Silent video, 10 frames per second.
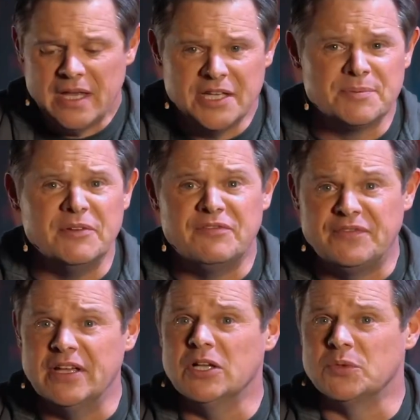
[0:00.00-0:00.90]
has been
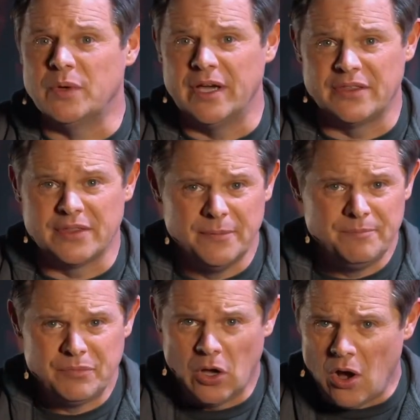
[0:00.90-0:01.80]
filled with
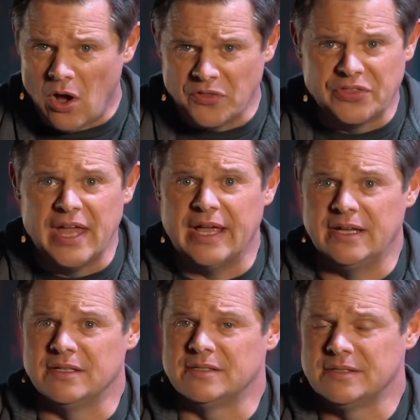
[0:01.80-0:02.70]
all
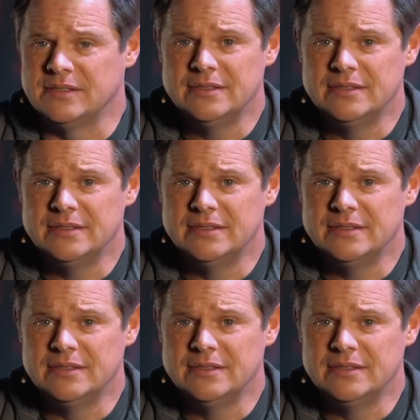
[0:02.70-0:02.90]
things.